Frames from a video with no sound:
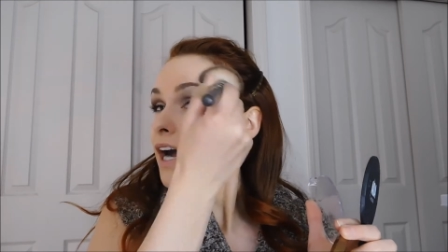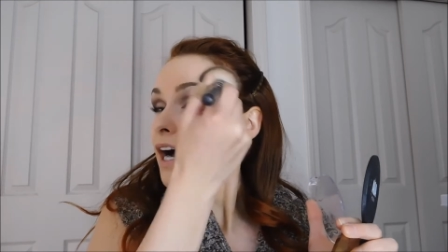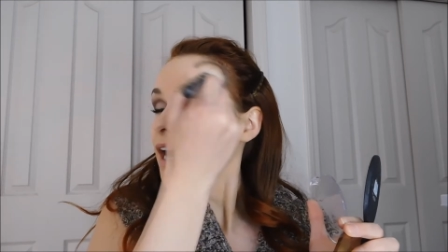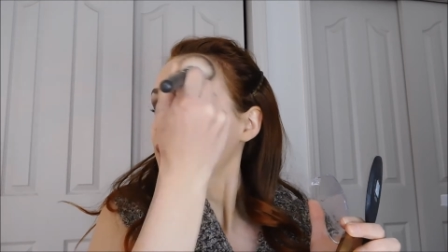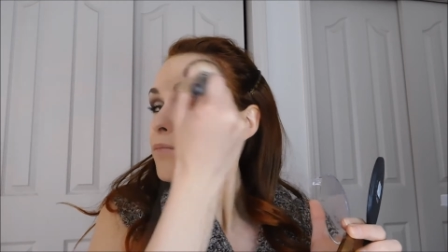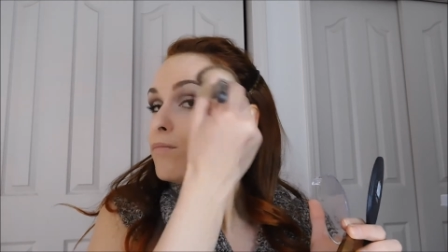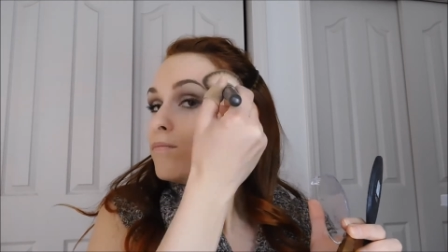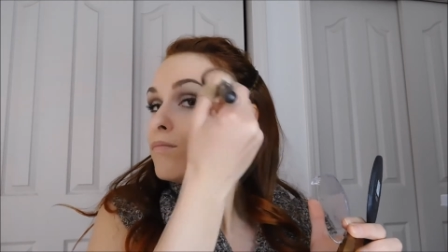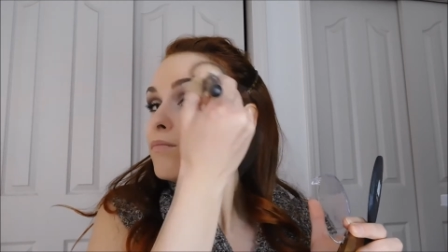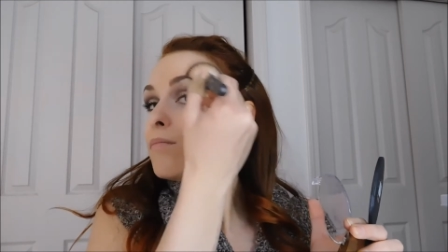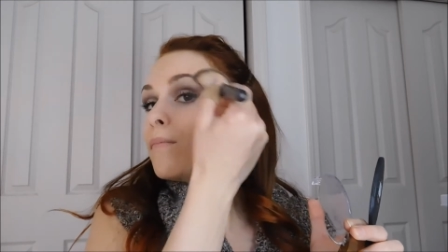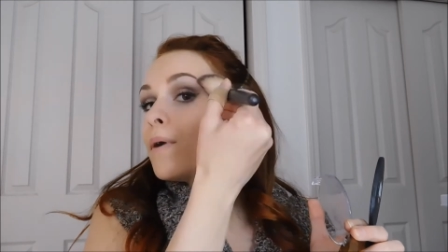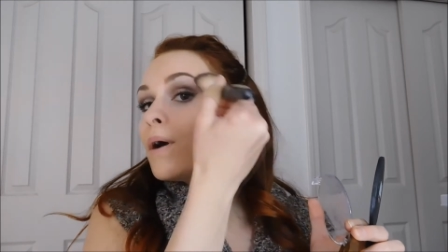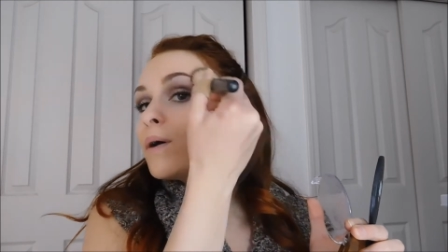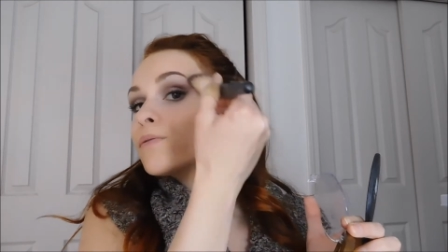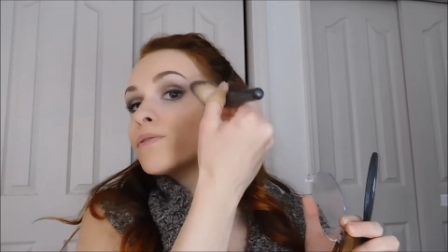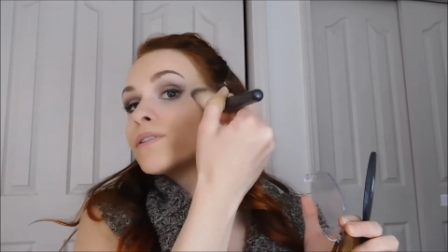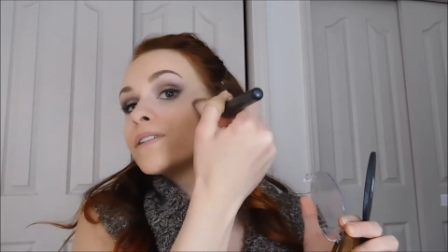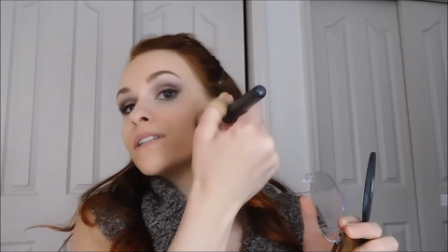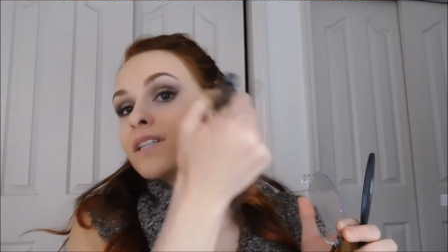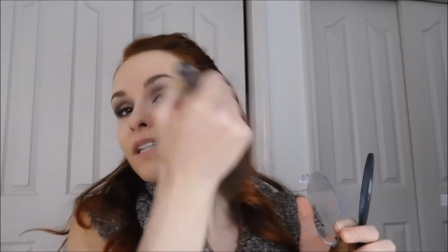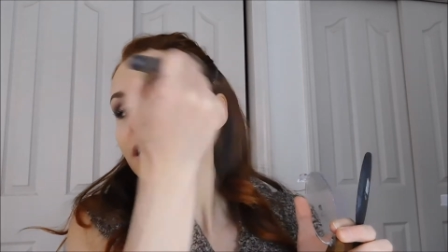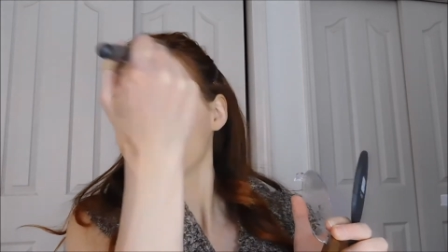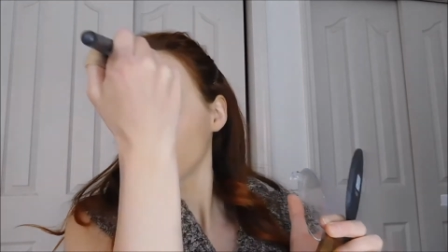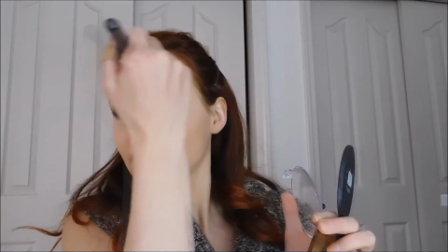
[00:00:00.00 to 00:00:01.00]
I
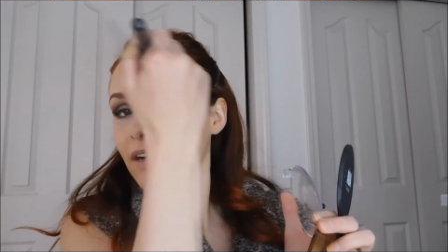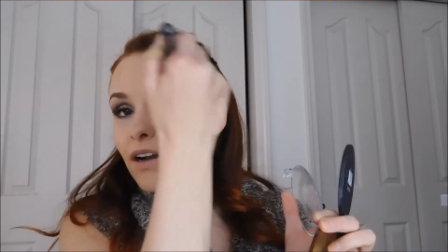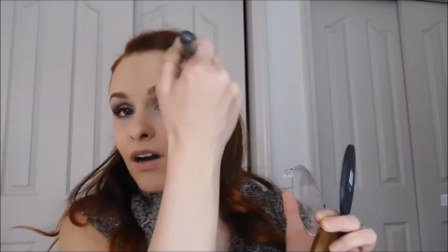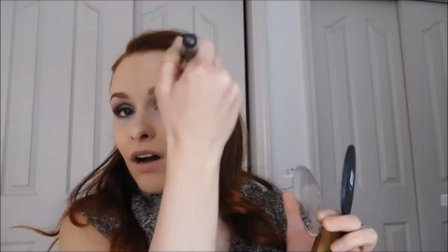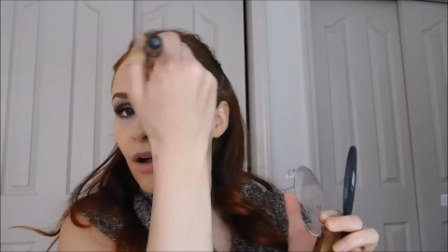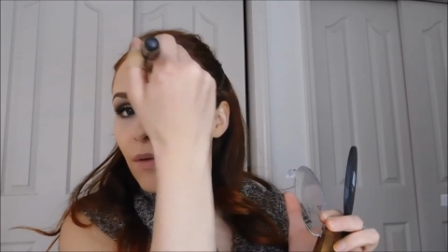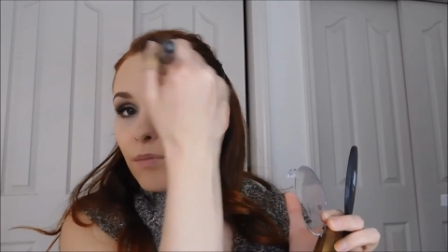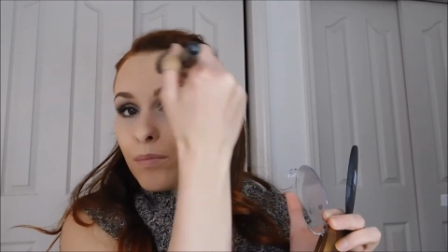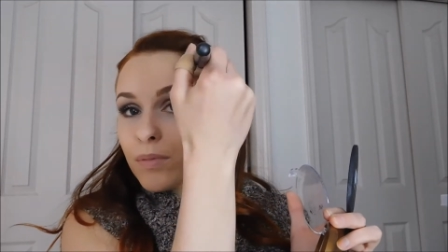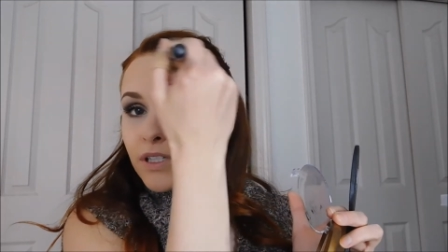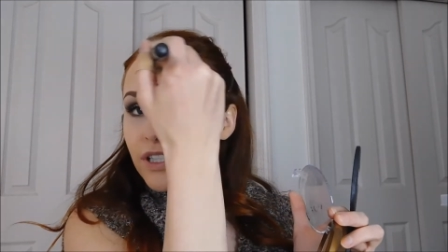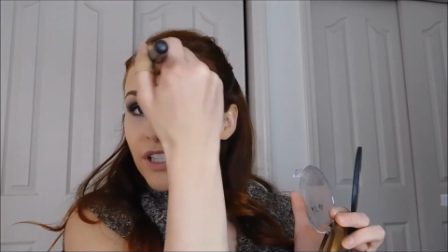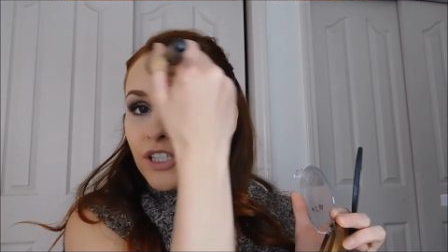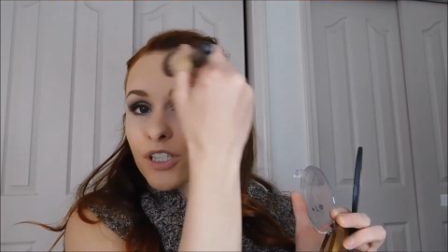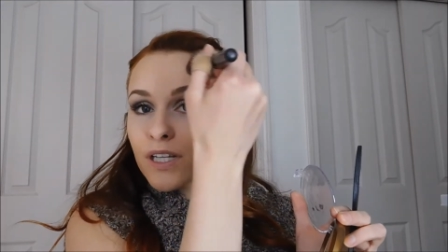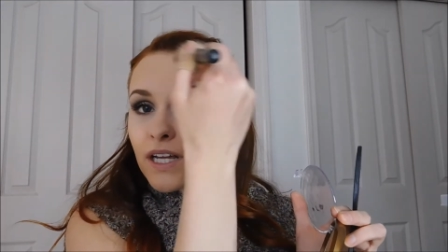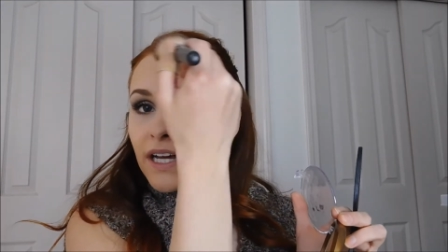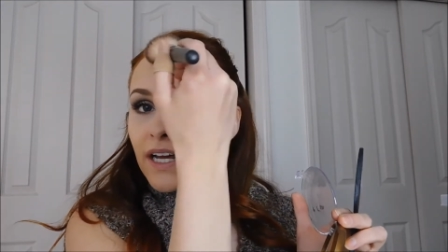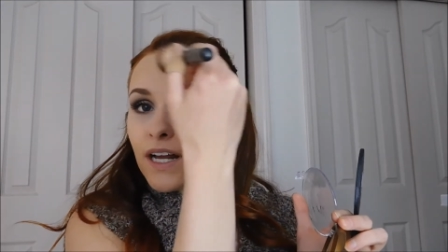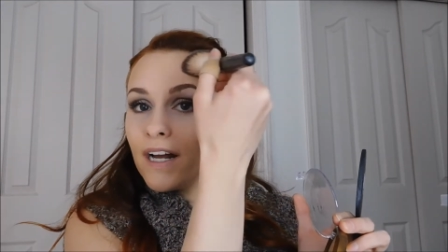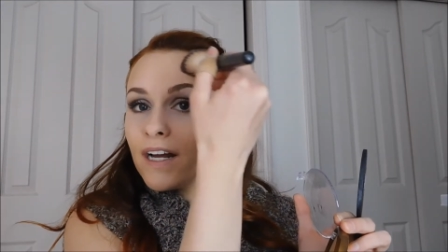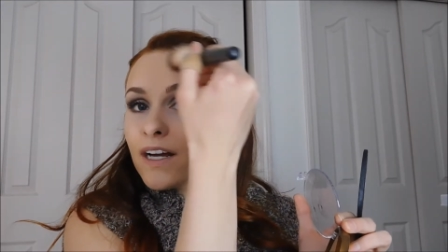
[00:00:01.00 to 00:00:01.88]
mostly accomplished that.